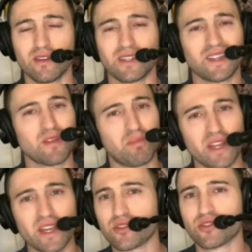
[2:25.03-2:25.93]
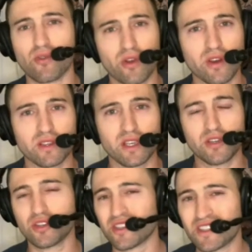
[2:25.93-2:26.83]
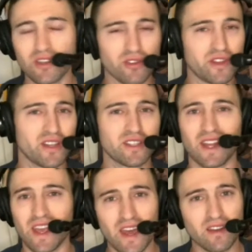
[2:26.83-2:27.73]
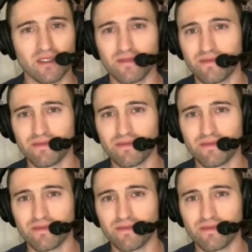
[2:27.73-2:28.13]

is that the Blazers organization still doesn't get it.